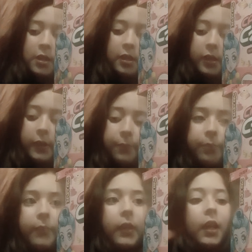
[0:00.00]
okay
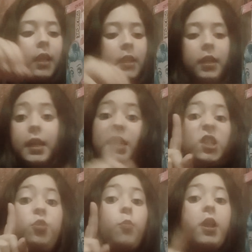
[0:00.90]
the
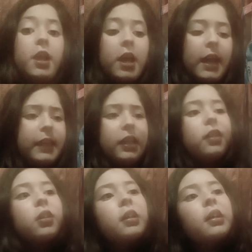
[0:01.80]
next one i
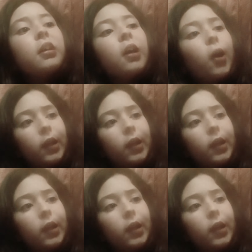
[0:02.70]
think oh